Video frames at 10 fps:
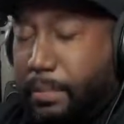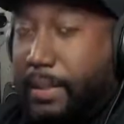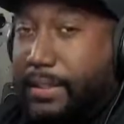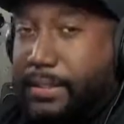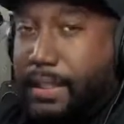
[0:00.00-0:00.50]

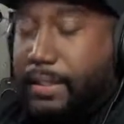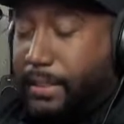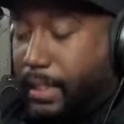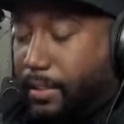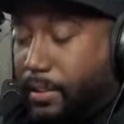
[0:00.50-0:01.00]
biggest thing is
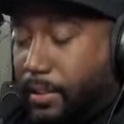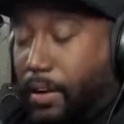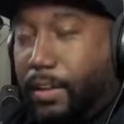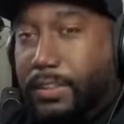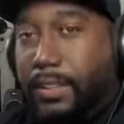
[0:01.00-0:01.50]
that you can
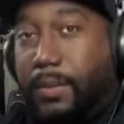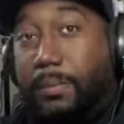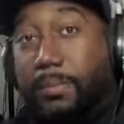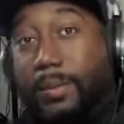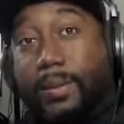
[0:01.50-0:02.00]
also
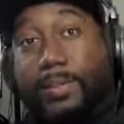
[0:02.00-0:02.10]
mute